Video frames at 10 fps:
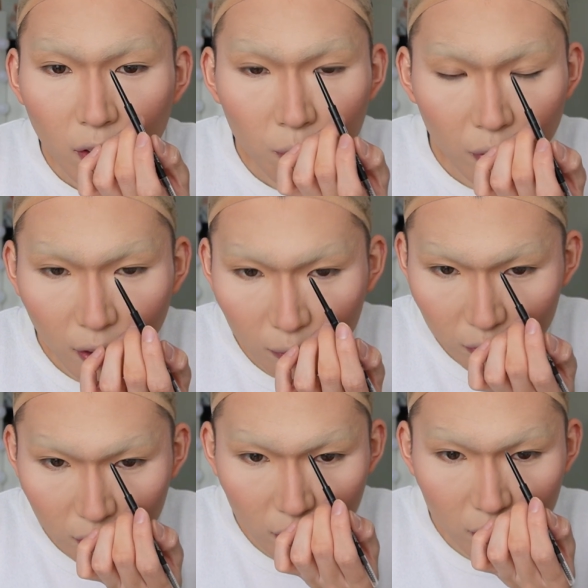but I'm
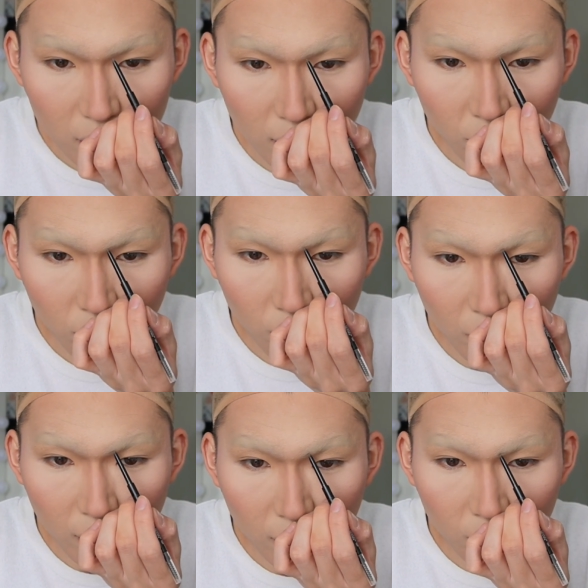just gonna start with my
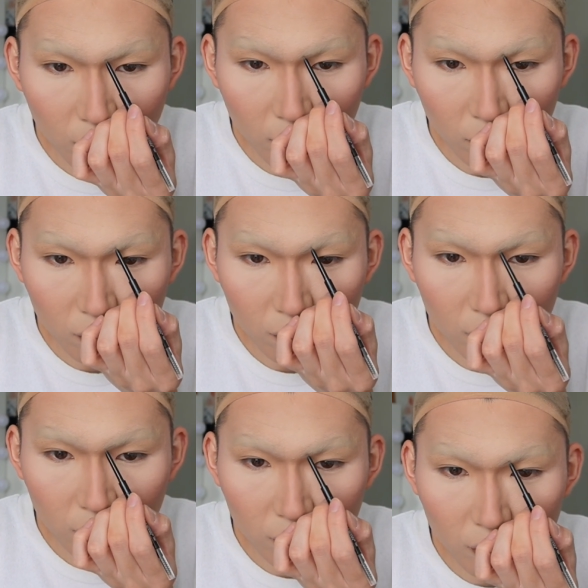eyebrows
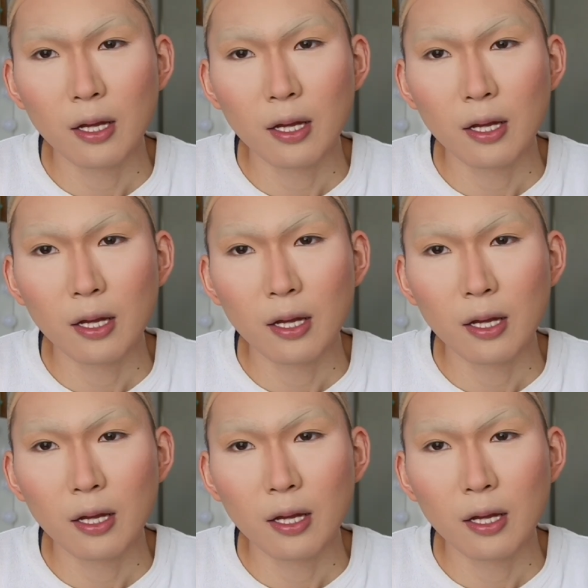first.